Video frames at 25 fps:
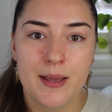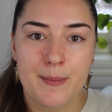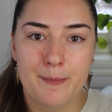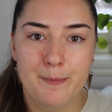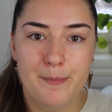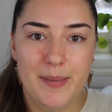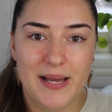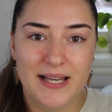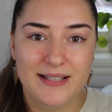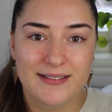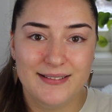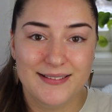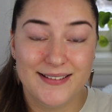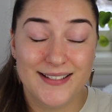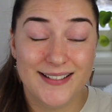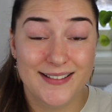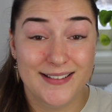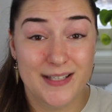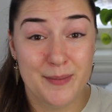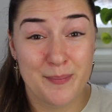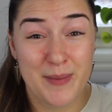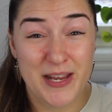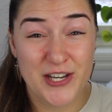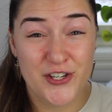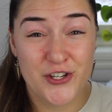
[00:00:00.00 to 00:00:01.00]
but
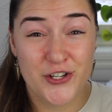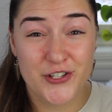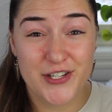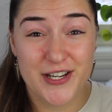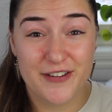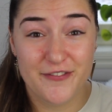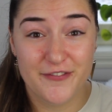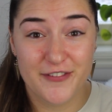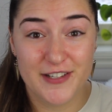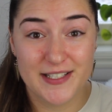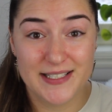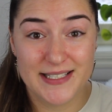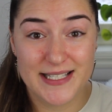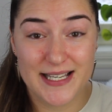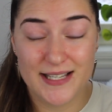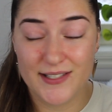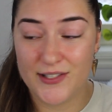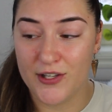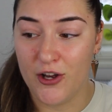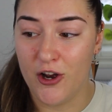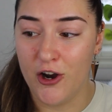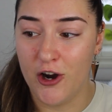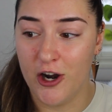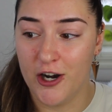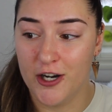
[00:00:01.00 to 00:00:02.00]
the major differences
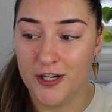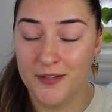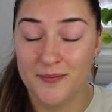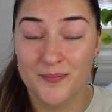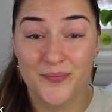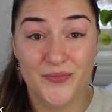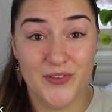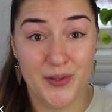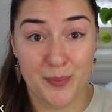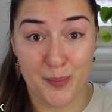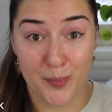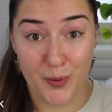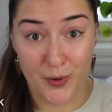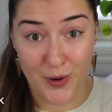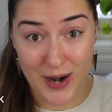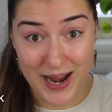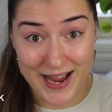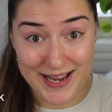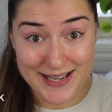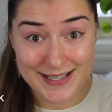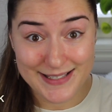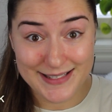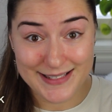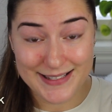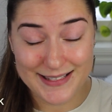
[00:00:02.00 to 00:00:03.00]
are the
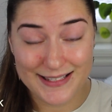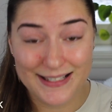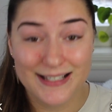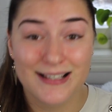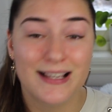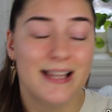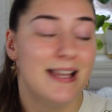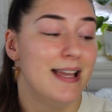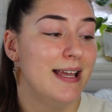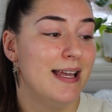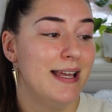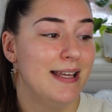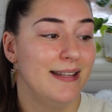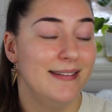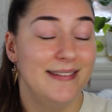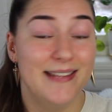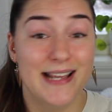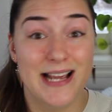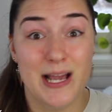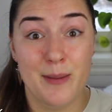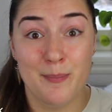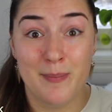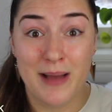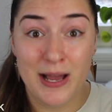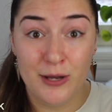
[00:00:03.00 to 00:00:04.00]
price,
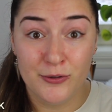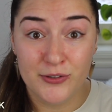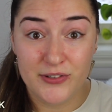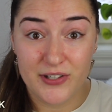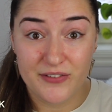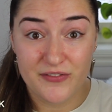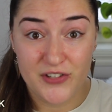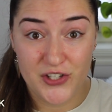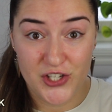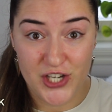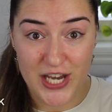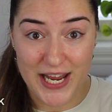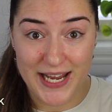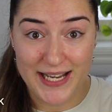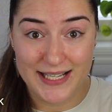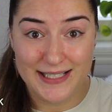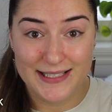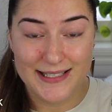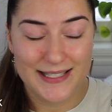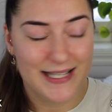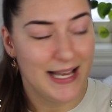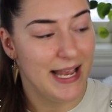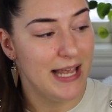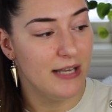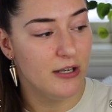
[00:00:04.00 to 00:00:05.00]
the amount of
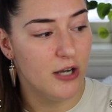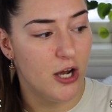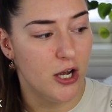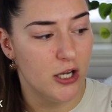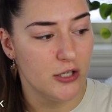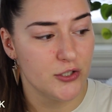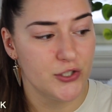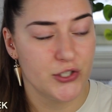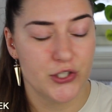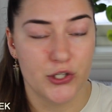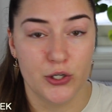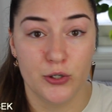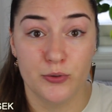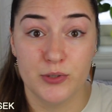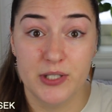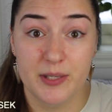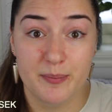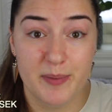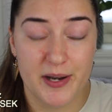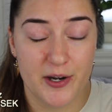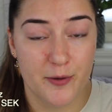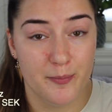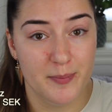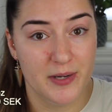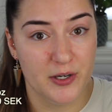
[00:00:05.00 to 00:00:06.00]
shades, and also the
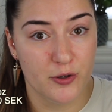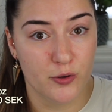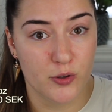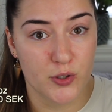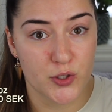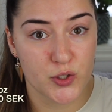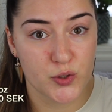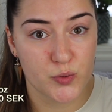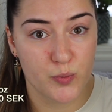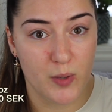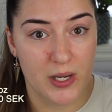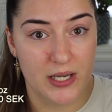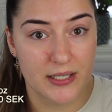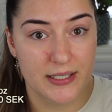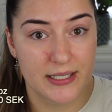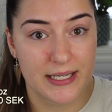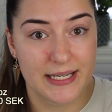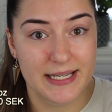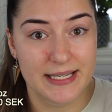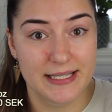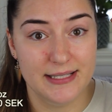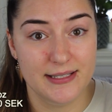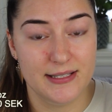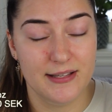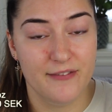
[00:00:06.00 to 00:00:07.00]
BareMinerals one
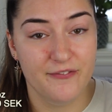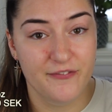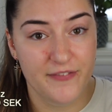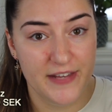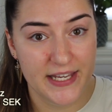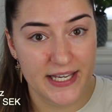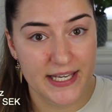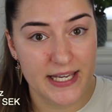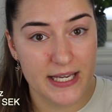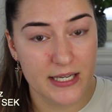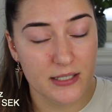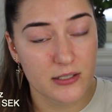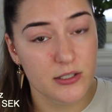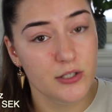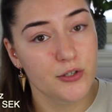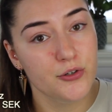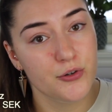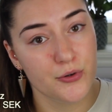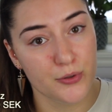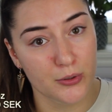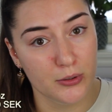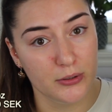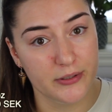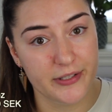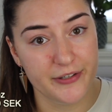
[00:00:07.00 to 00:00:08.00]
is vegan,
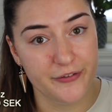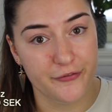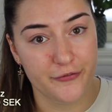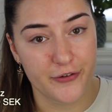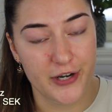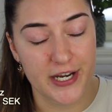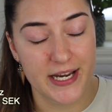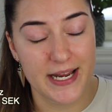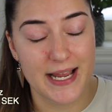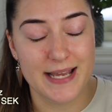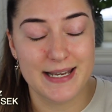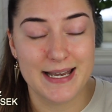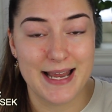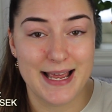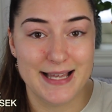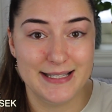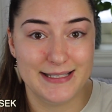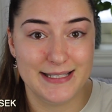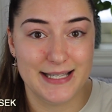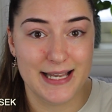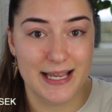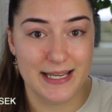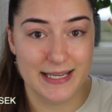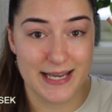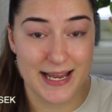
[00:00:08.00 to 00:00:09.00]
cruelty-free, and
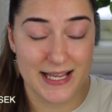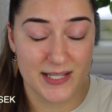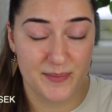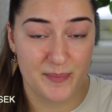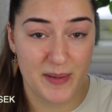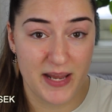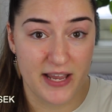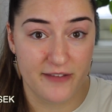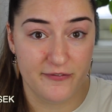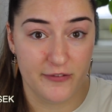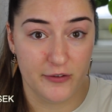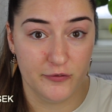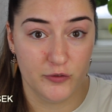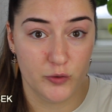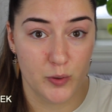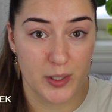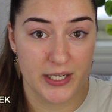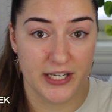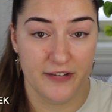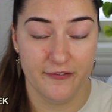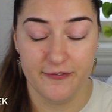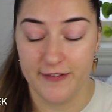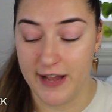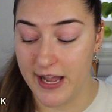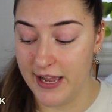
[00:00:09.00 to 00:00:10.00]
has an SPF of
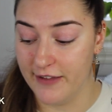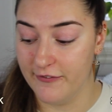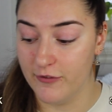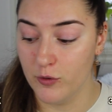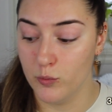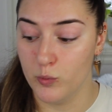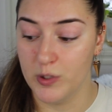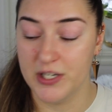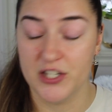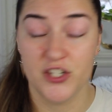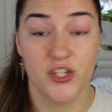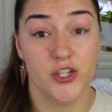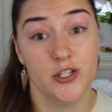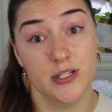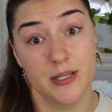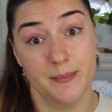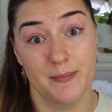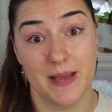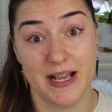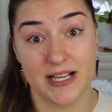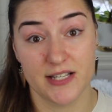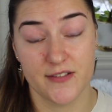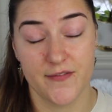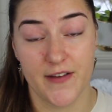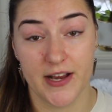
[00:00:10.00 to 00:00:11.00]
25, which the
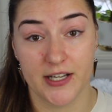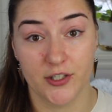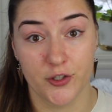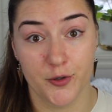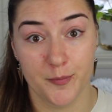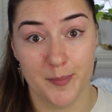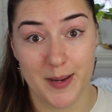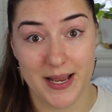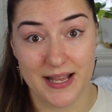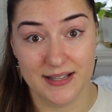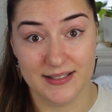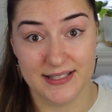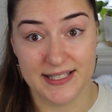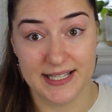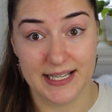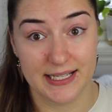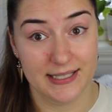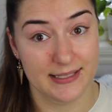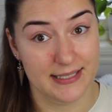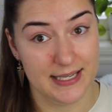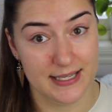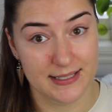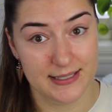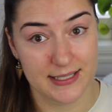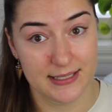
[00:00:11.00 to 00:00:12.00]
MaxFactor Pan
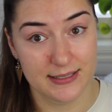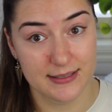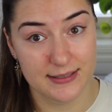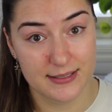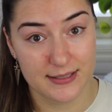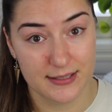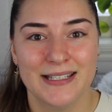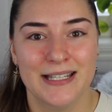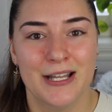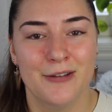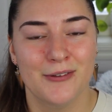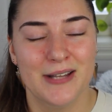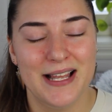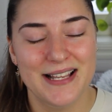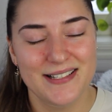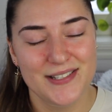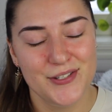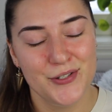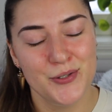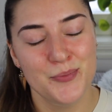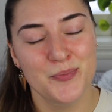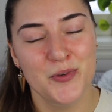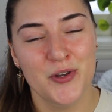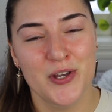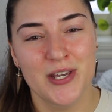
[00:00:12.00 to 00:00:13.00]
Stik doesn't. Now let's
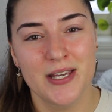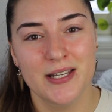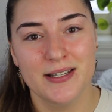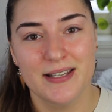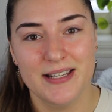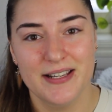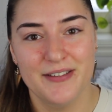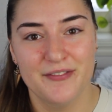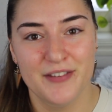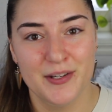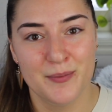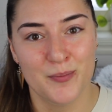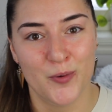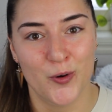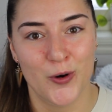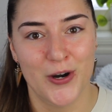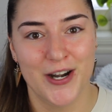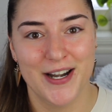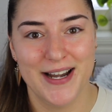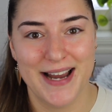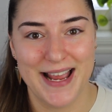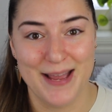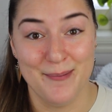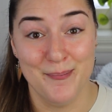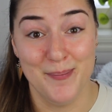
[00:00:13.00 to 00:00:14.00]
zoom in even more
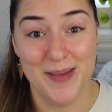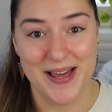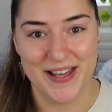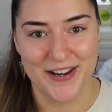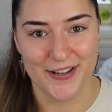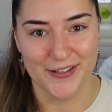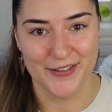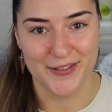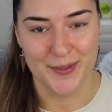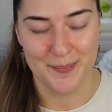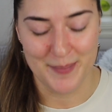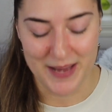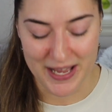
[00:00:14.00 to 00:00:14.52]
and battle them